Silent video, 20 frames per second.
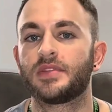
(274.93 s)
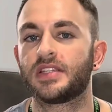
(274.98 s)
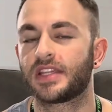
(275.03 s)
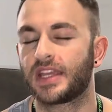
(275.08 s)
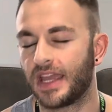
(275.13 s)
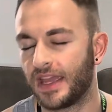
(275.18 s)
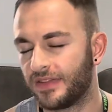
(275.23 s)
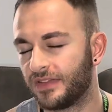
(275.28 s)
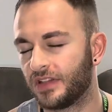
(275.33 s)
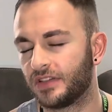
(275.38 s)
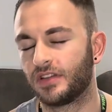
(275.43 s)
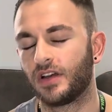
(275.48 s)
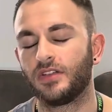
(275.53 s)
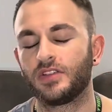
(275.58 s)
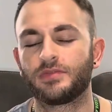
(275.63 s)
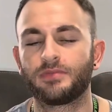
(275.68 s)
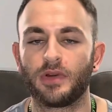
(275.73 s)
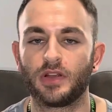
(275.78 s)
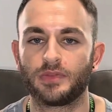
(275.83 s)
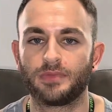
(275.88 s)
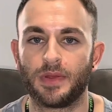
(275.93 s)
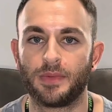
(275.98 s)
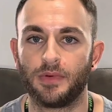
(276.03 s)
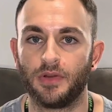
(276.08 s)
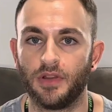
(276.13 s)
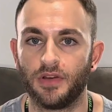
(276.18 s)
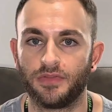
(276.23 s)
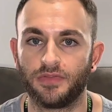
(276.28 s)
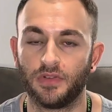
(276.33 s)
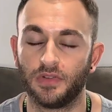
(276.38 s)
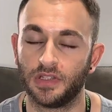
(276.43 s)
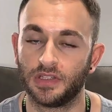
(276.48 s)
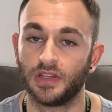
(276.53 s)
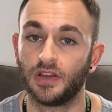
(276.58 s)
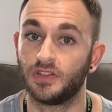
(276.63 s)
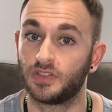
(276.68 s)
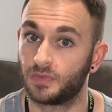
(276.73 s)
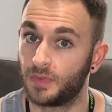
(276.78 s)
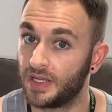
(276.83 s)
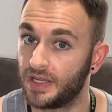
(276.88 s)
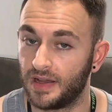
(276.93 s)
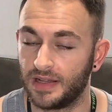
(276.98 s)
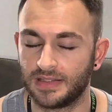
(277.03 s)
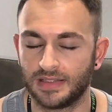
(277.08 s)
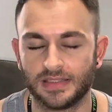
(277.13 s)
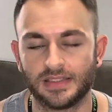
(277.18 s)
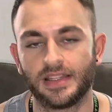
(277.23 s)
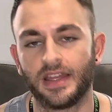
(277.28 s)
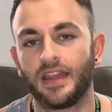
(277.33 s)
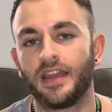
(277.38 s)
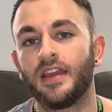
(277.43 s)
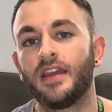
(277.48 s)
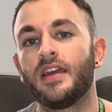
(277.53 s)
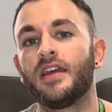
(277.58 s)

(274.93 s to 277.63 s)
Again, the dose most people look for, the dose we like to see.